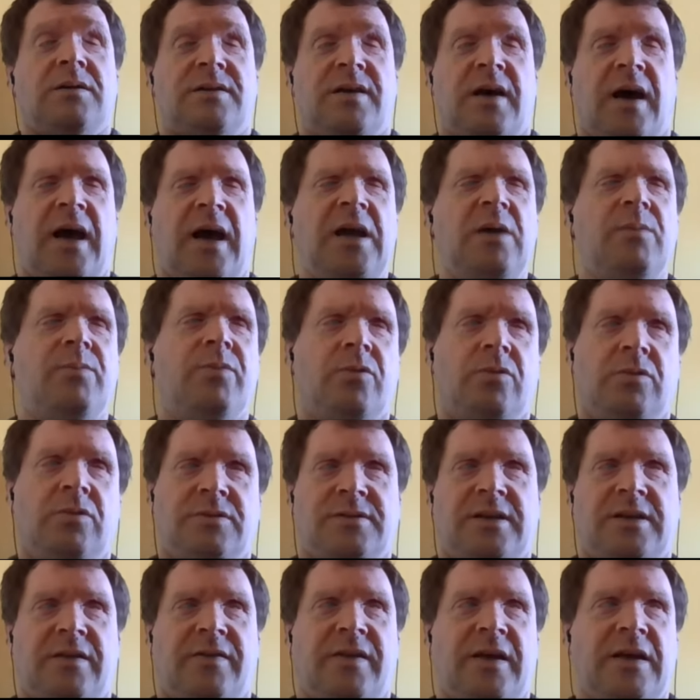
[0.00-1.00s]

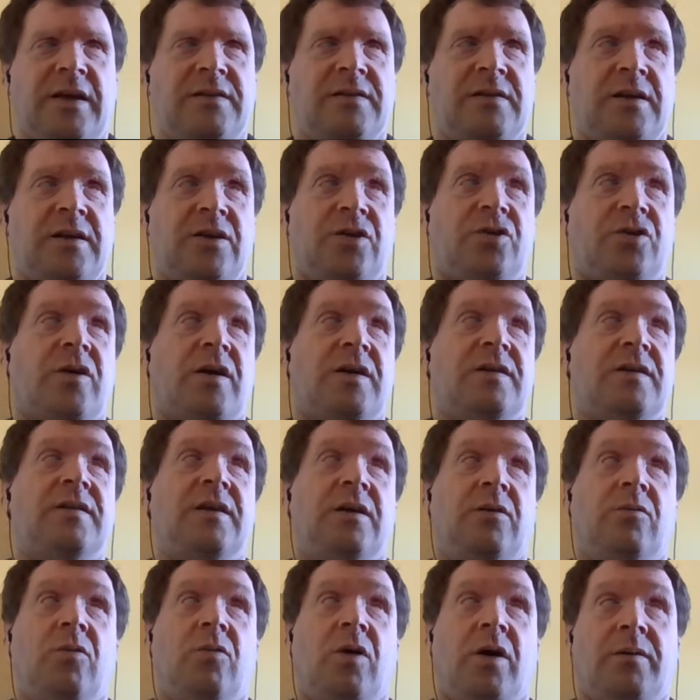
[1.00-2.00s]
Tables, now there's an
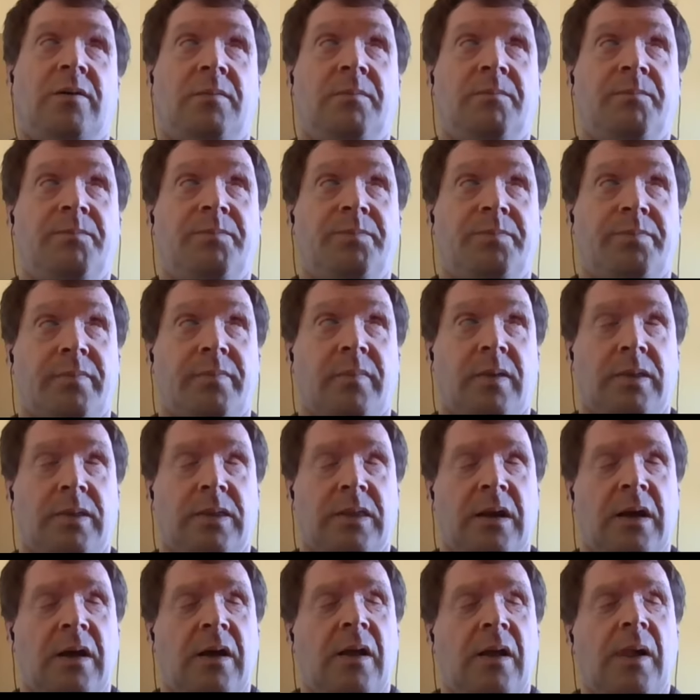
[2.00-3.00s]
interesting one.
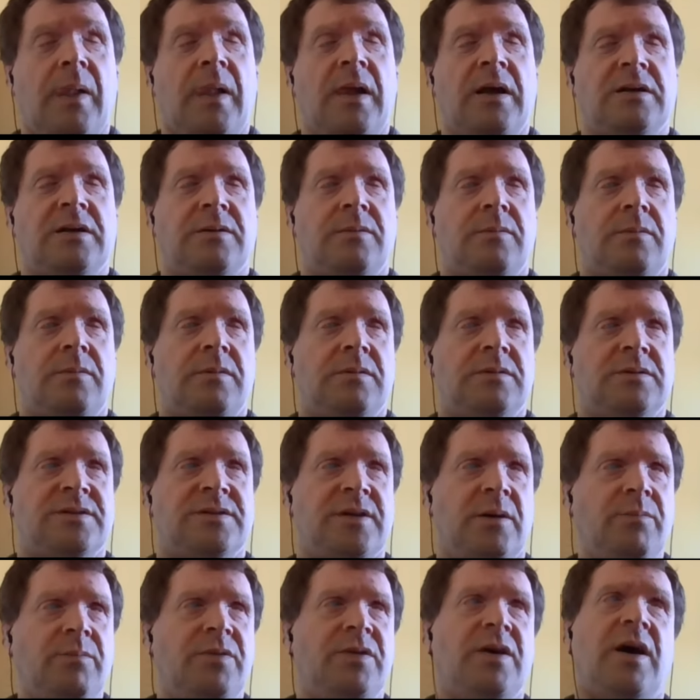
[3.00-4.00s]

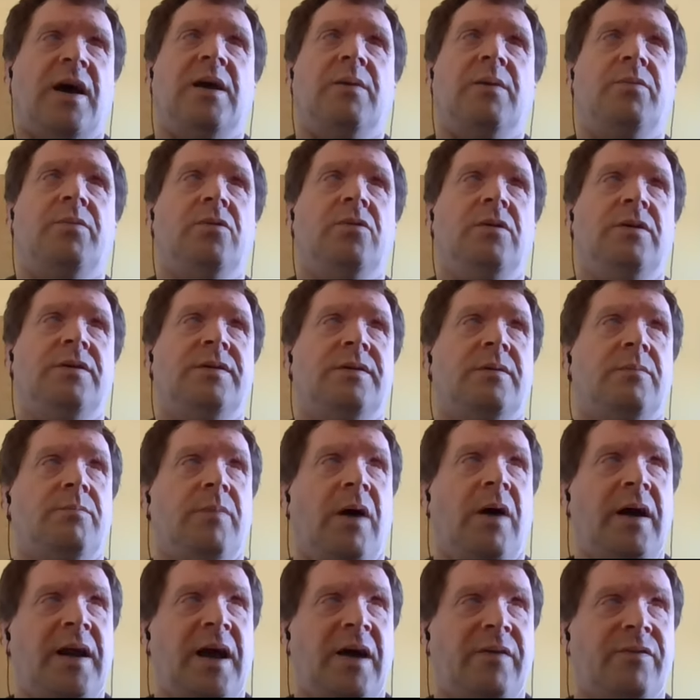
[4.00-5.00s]
Some tables
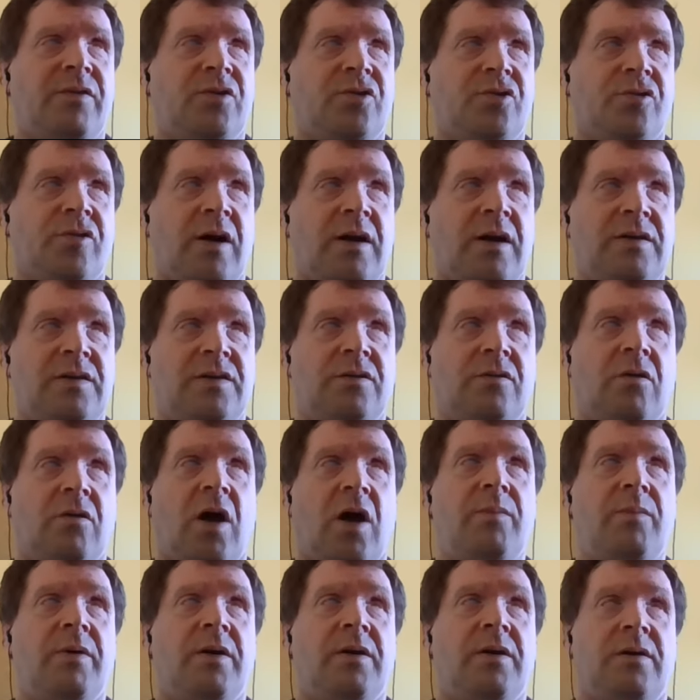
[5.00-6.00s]
might have a
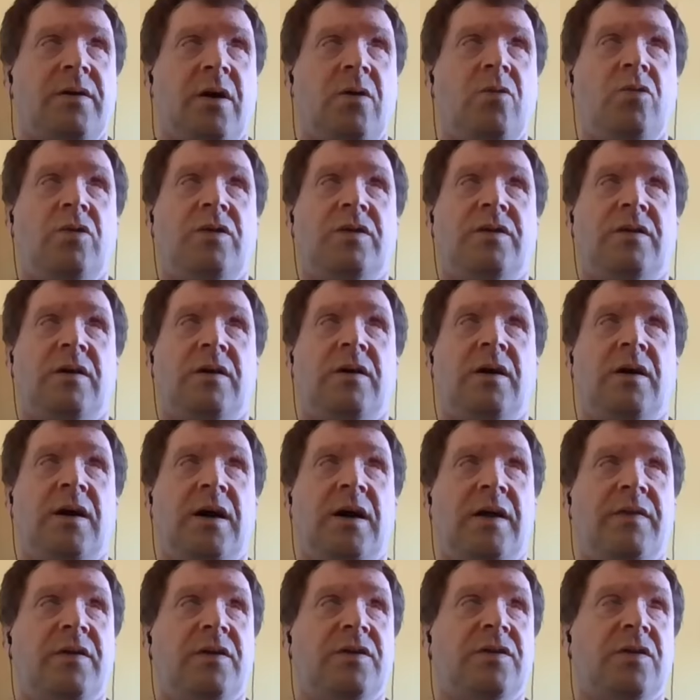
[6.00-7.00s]
transcriber note
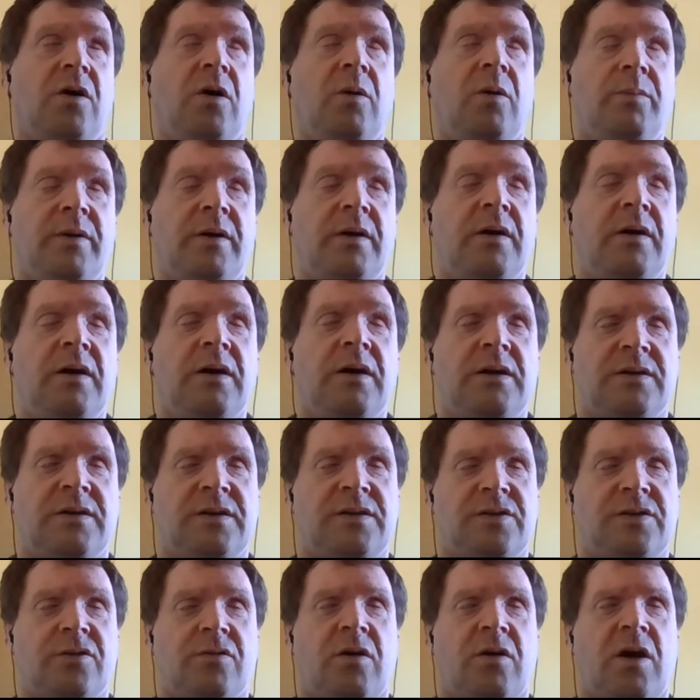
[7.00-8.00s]
at the top
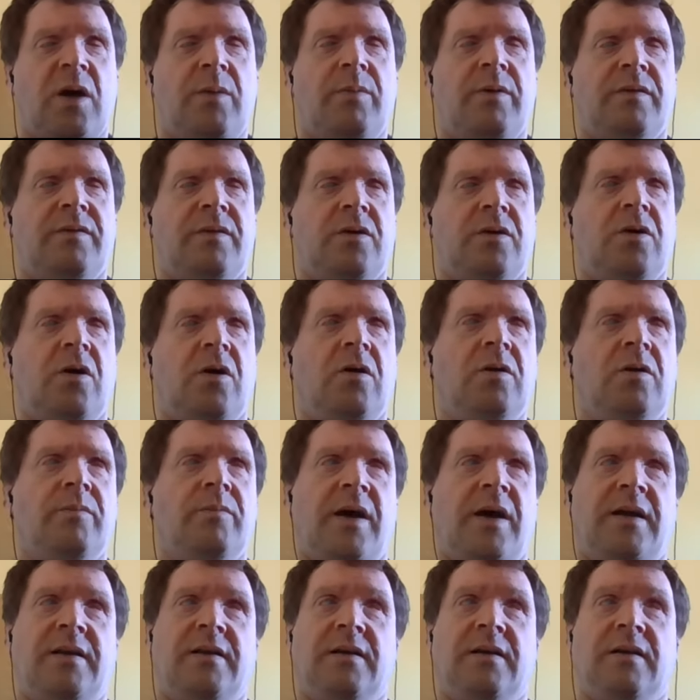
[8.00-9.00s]
describing the
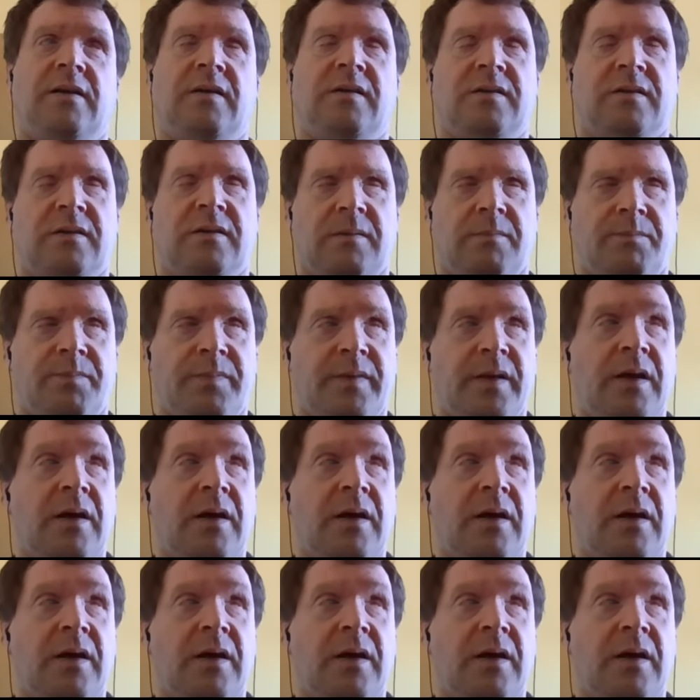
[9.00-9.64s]
column headings.